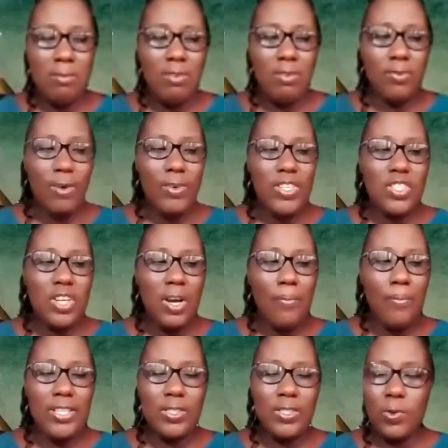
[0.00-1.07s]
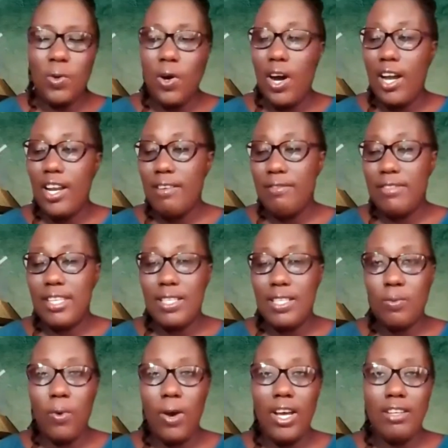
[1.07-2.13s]
before we jump into all of these
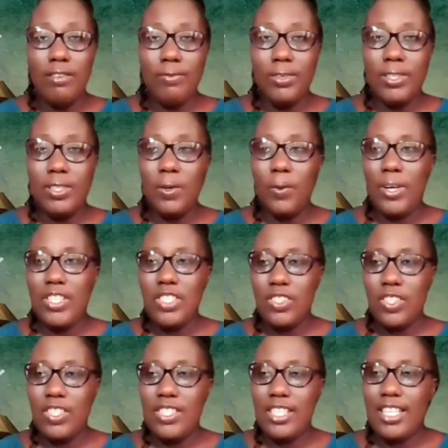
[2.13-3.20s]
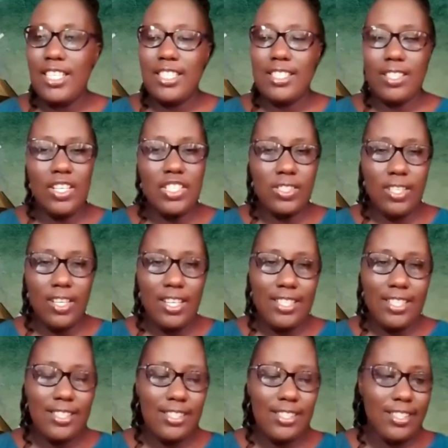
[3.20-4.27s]
wonderful questions and
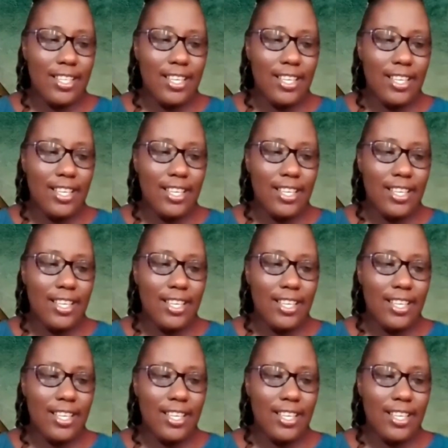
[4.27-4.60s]
discussions,